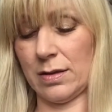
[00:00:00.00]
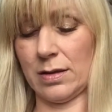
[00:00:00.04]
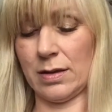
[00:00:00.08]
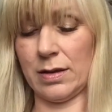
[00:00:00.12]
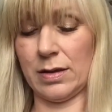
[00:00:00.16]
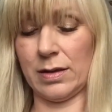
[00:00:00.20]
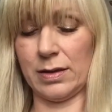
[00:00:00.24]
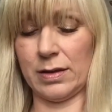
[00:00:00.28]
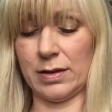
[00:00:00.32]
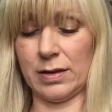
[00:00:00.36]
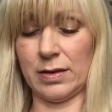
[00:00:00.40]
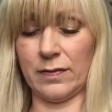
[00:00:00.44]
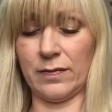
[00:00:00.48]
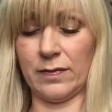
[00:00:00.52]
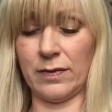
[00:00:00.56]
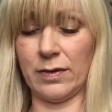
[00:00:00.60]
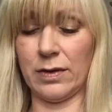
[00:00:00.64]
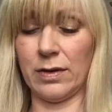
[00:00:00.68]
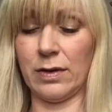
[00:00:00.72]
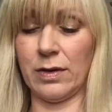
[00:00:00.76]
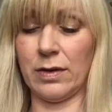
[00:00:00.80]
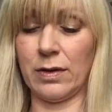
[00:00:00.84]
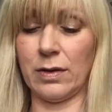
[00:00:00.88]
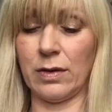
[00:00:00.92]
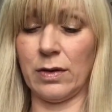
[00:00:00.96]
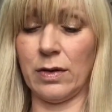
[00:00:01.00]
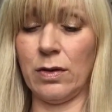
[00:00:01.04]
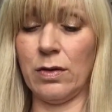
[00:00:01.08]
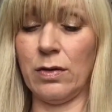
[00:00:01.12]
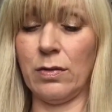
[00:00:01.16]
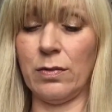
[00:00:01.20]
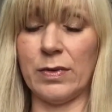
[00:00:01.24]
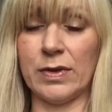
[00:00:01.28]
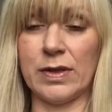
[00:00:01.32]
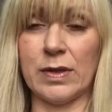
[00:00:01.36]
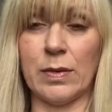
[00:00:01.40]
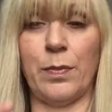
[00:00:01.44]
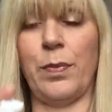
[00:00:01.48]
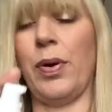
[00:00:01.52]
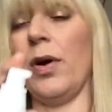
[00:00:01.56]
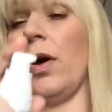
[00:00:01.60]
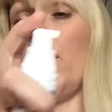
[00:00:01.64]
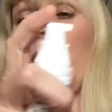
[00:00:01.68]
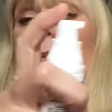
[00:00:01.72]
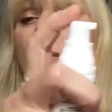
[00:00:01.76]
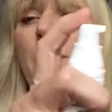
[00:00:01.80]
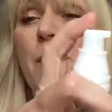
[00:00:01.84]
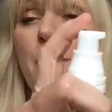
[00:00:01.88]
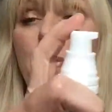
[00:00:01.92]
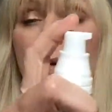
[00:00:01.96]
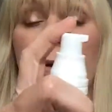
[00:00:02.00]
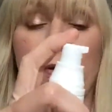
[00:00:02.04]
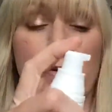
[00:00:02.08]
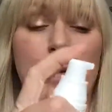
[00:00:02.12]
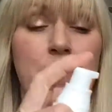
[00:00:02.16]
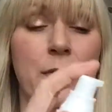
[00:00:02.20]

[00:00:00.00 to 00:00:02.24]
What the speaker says: Let's have a look. Oh, it's a pump.